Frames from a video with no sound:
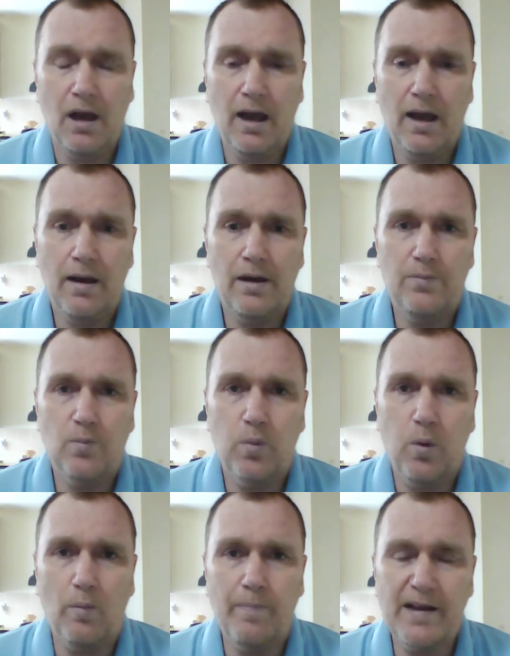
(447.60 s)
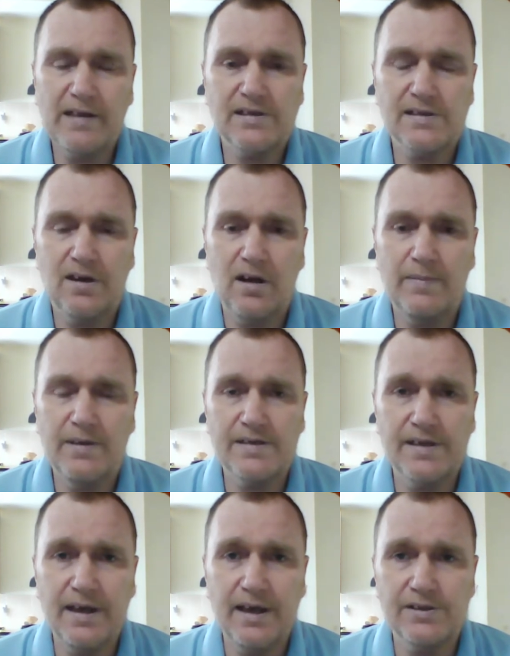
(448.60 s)
And what better time is
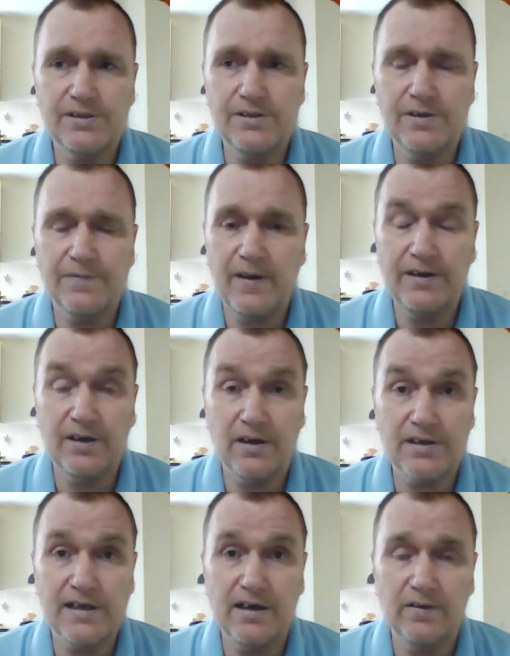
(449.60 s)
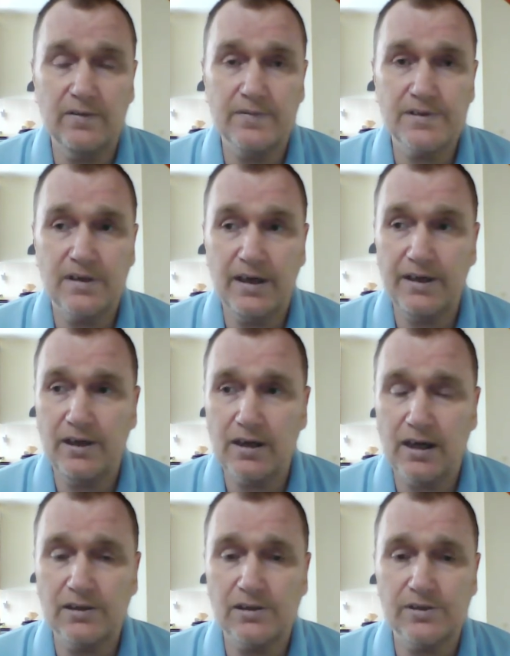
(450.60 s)
there to defend ourselves and our
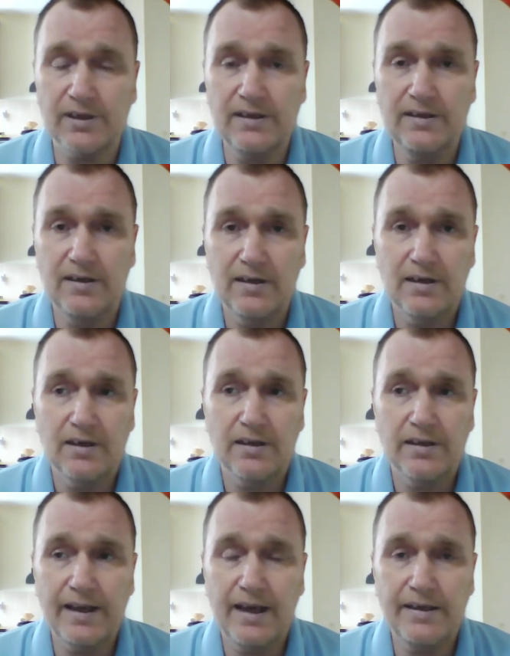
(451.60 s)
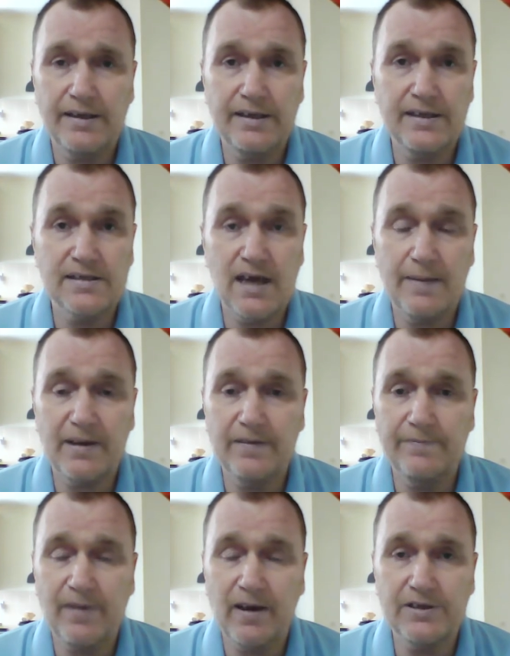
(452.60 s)
country than an Islamic
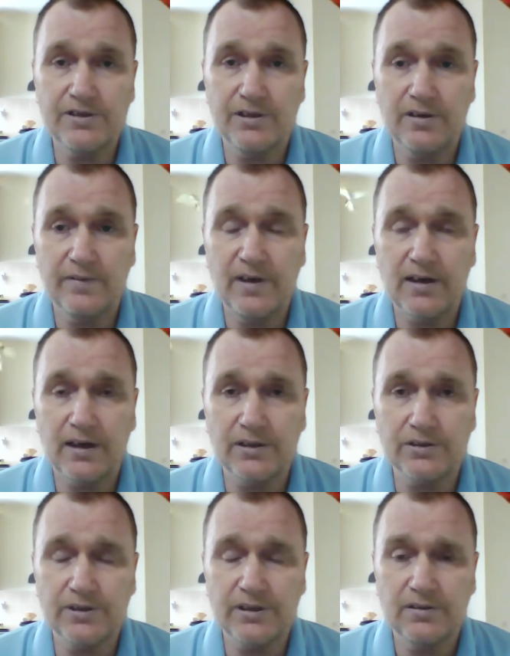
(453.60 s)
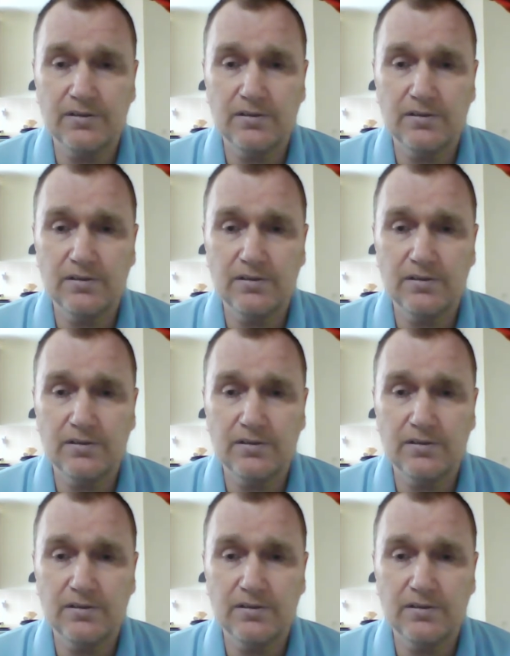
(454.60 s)
invasion of our country?